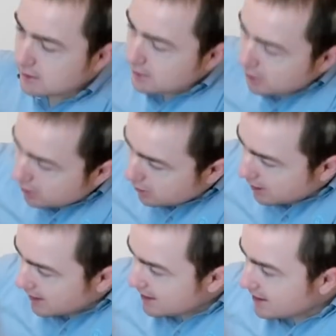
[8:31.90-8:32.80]
Or
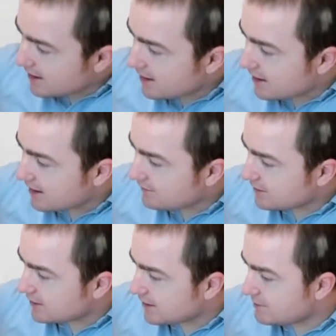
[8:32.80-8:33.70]

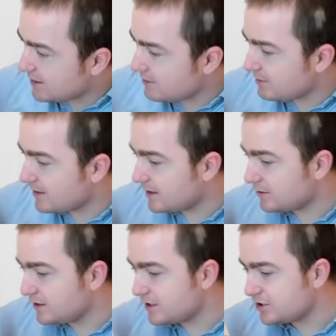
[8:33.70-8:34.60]
I maybe made an
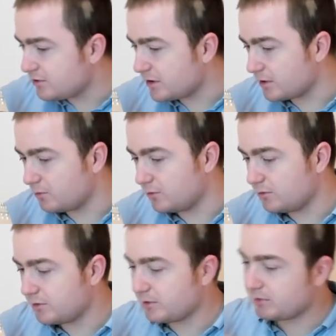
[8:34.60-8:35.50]
issue,
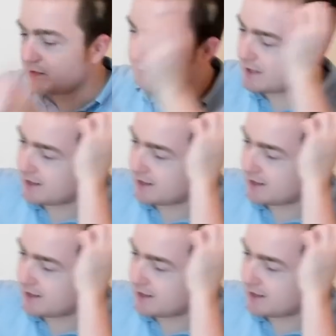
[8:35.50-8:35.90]
something bad